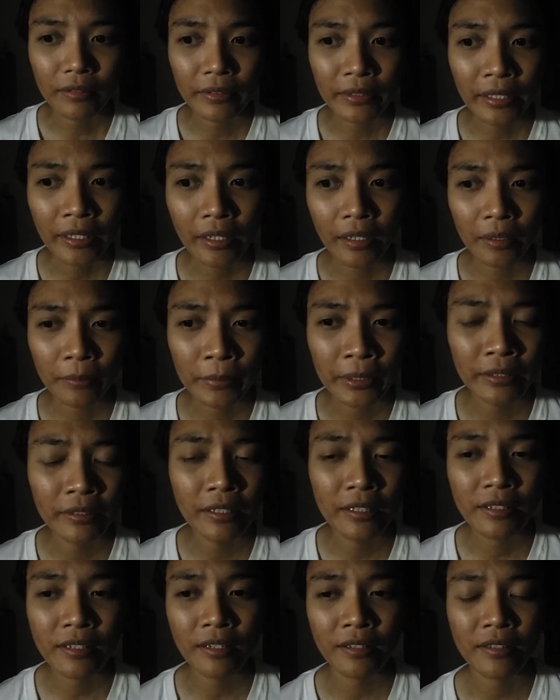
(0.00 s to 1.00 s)
yeah, I mean,
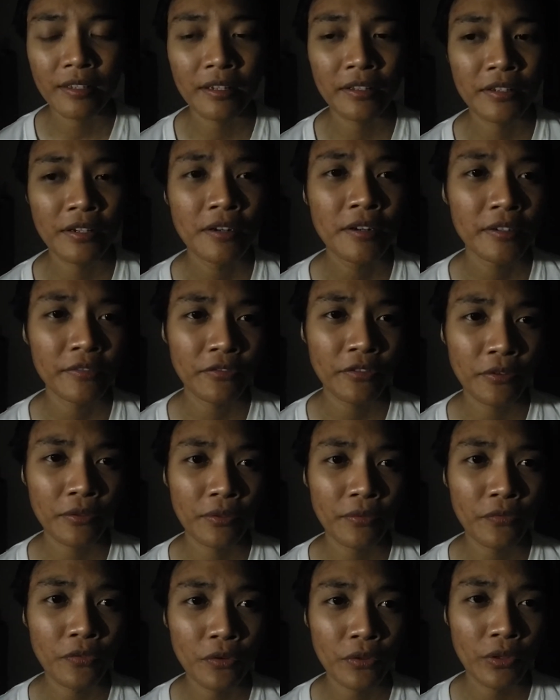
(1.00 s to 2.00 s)
it's hard
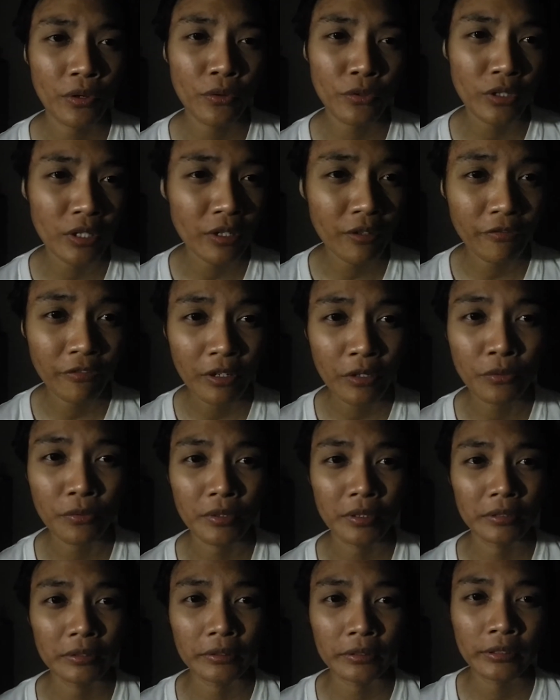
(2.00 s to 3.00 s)
for those
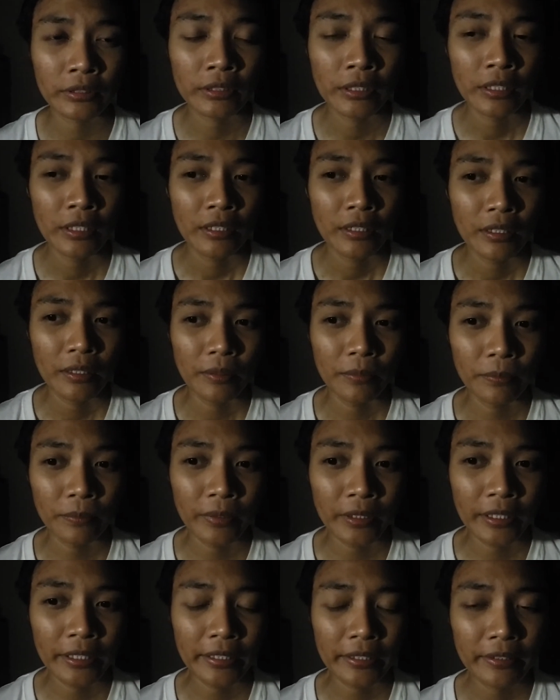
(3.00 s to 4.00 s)
individuals,
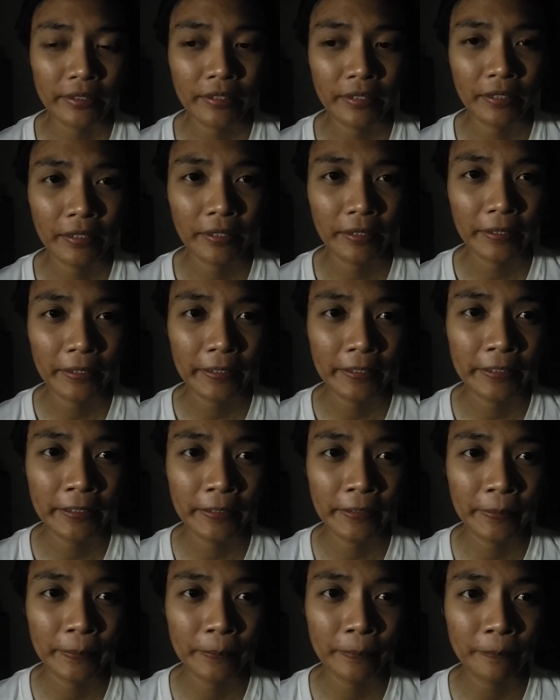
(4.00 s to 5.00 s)
but
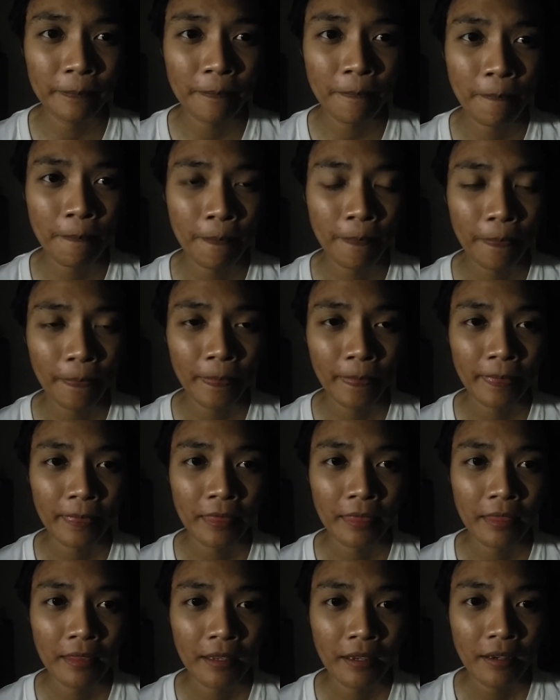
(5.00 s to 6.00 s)
I
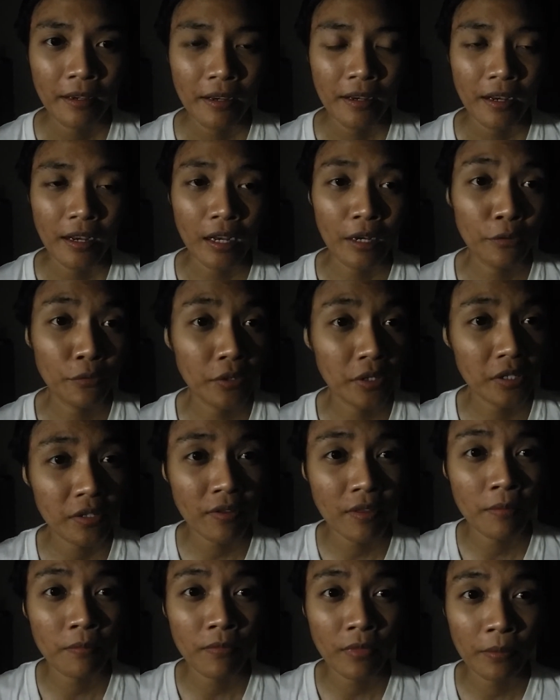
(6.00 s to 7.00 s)
wish
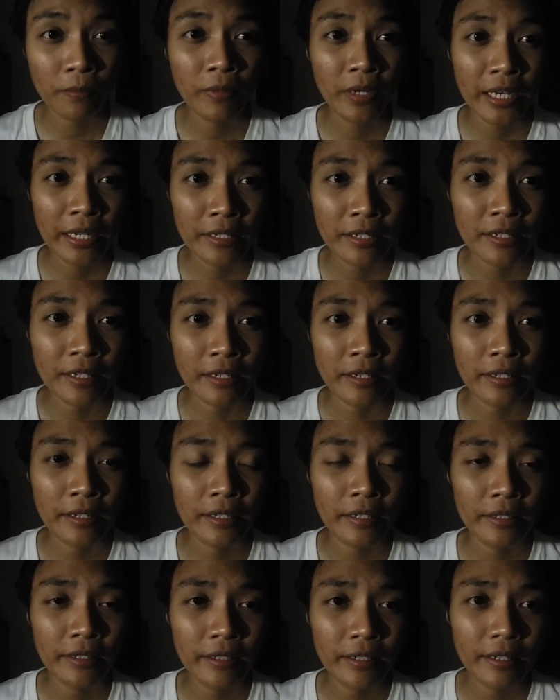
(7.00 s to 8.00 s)
them the best.
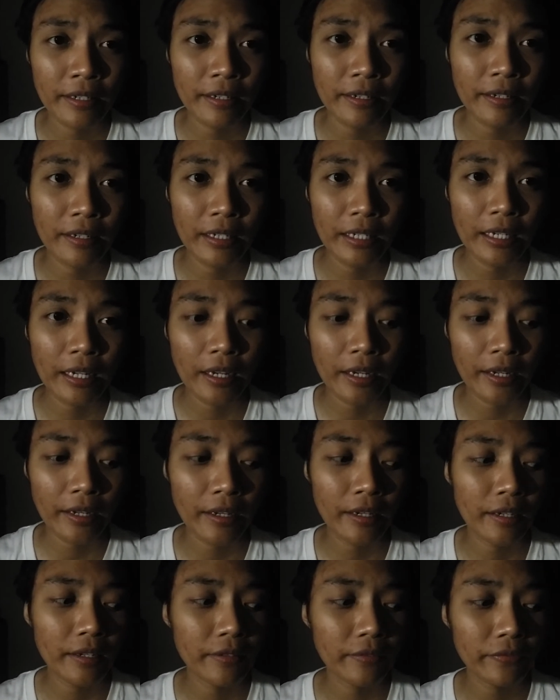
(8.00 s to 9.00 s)
And
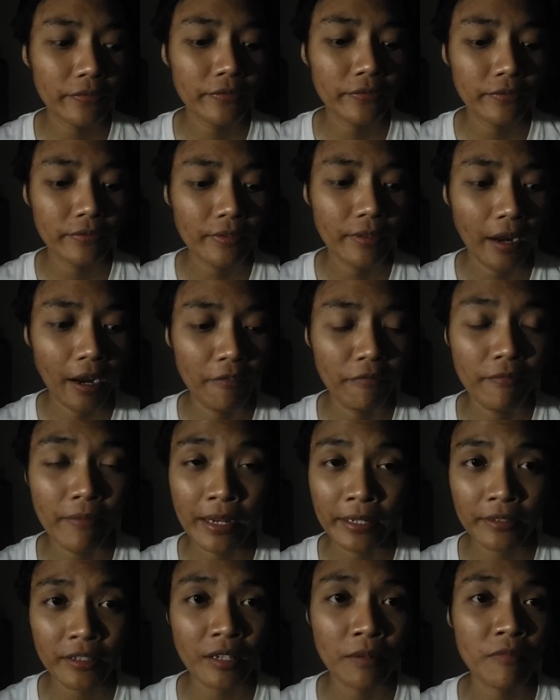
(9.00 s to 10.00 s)
I've
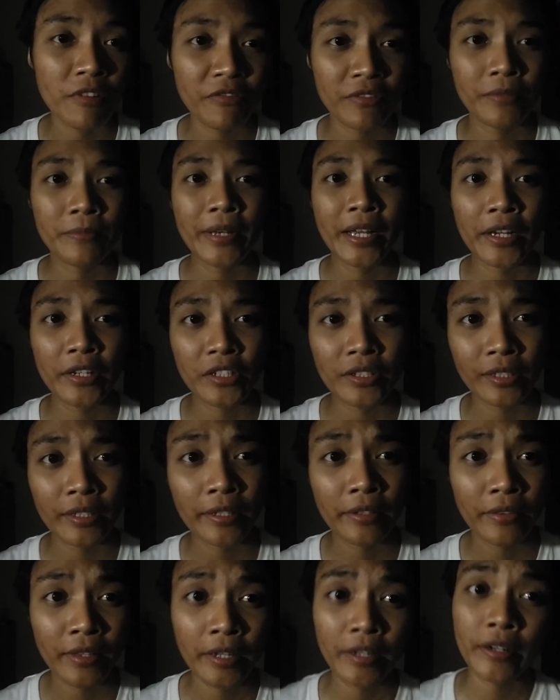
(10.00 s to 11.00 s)
met some of them
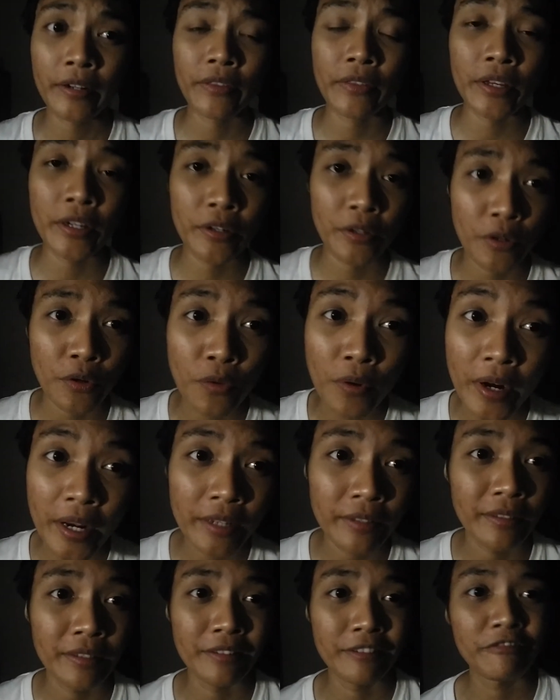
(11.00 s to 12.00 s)
actually, and they're
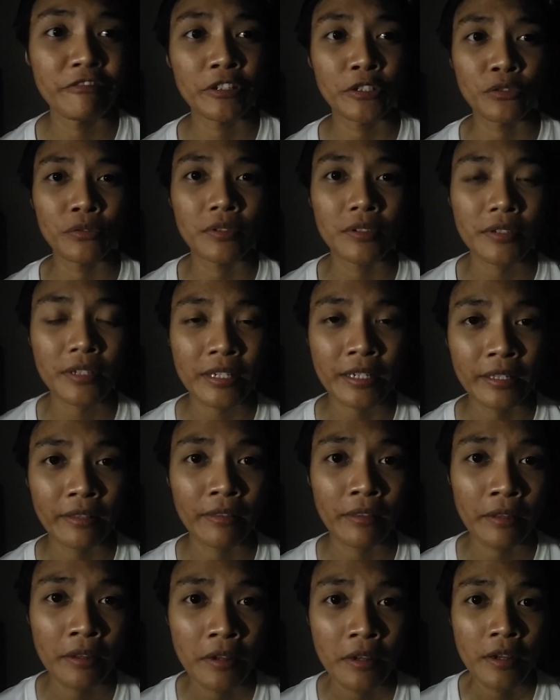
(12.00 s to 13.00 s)
great individuals
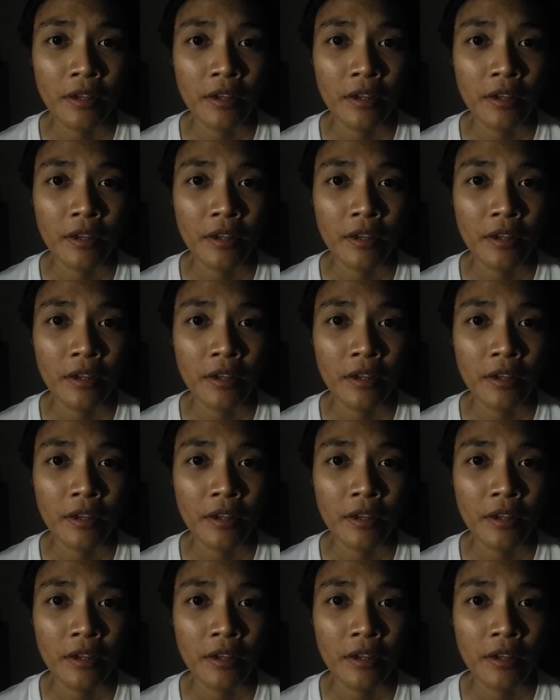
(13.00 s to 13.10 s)
and